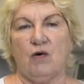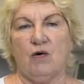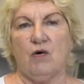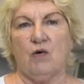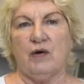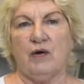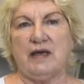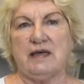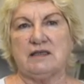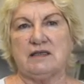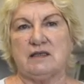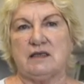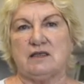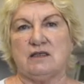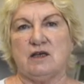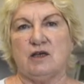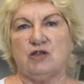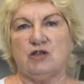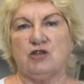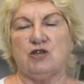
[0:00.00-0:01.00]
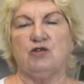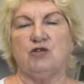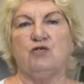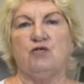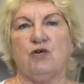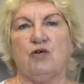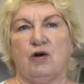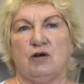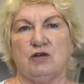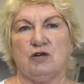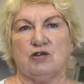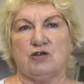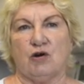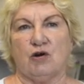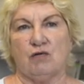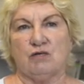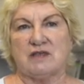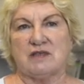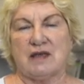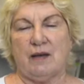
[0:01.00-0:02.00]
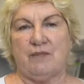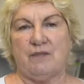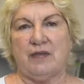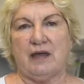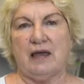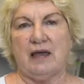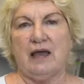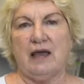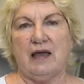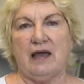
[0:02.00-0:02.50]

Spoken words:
or is it to control something?